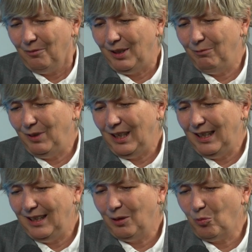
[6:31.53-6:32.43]
When
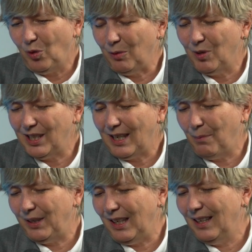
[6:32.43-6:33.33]
we
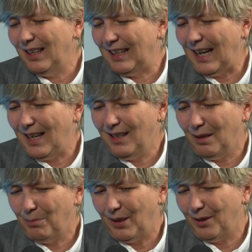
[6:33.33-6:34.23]
stepped in again
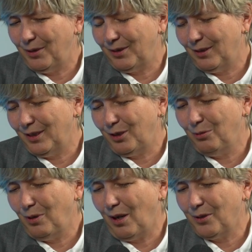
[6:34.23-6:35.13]
about
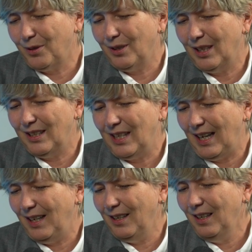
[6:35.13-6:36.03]

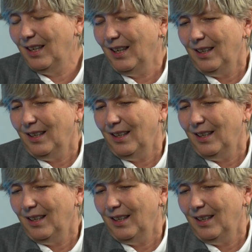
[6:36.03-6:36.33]
2010,